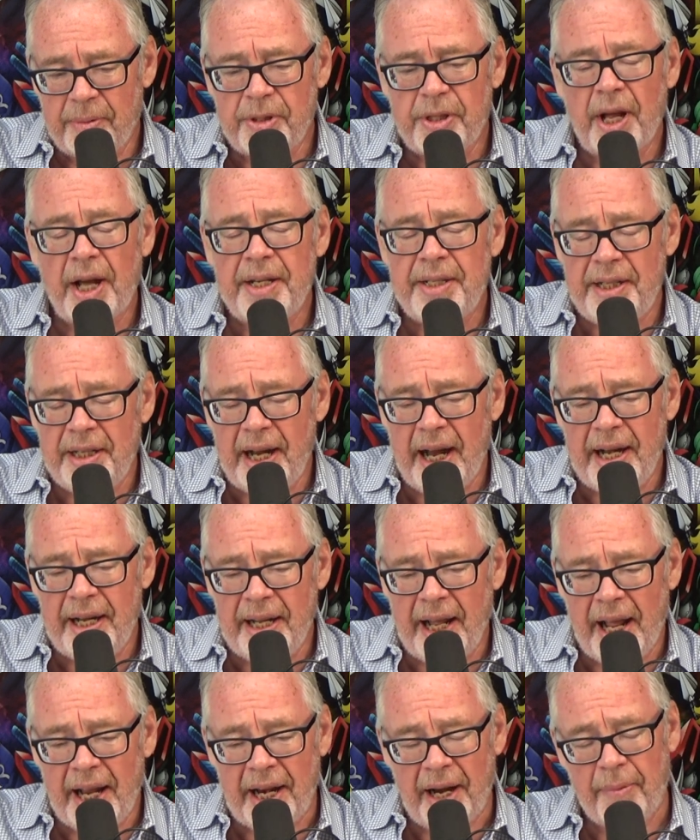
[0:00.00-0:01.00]
was
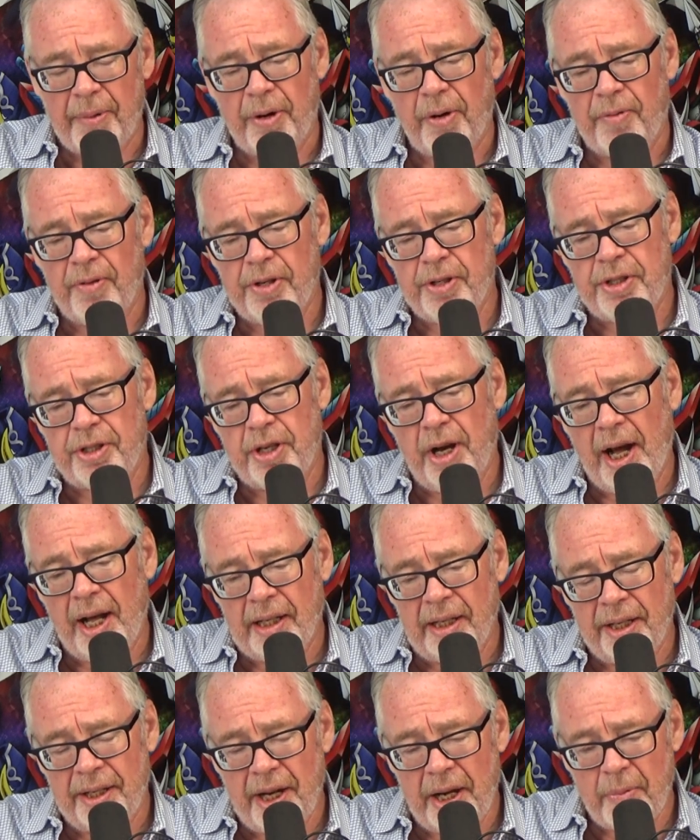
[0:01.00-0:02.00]
1988, I went over to
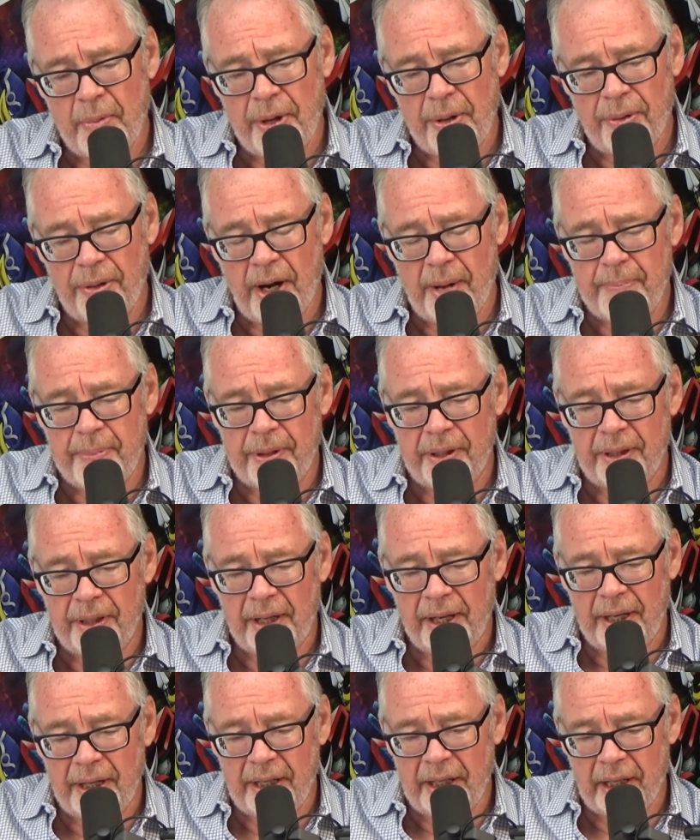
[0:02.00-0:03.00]
Scotland, and we were up in
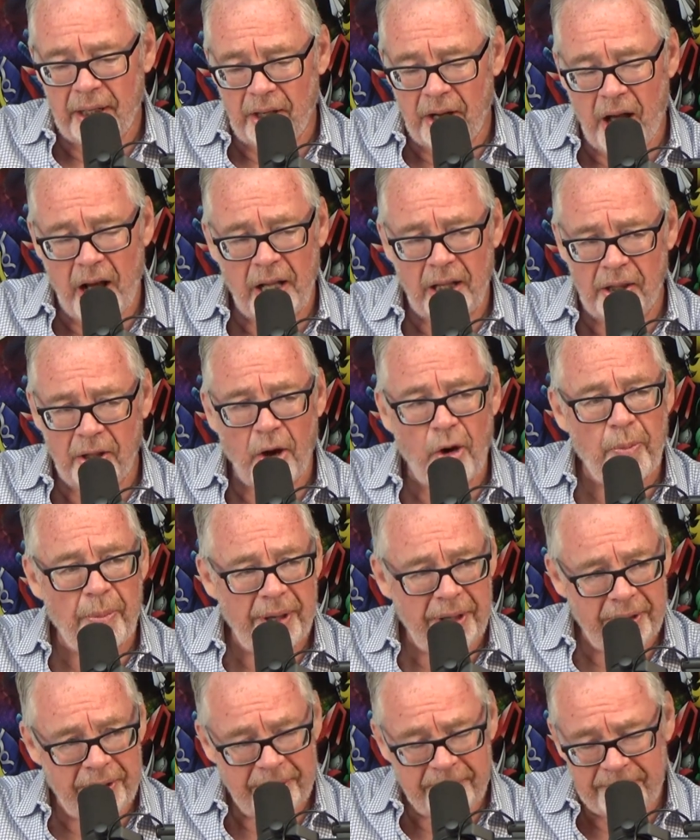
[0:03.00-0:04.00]
Loch
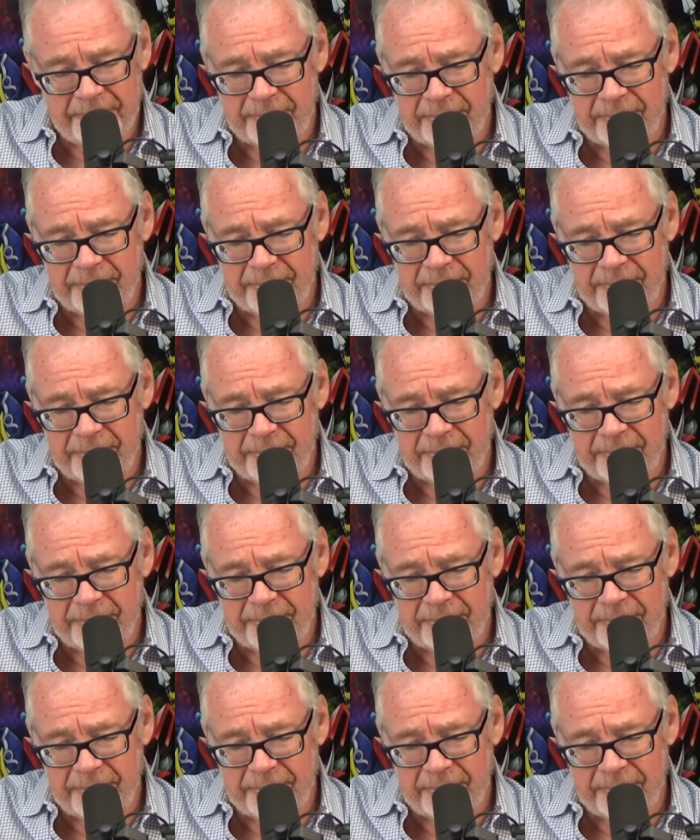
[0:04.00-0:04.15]
Lomond,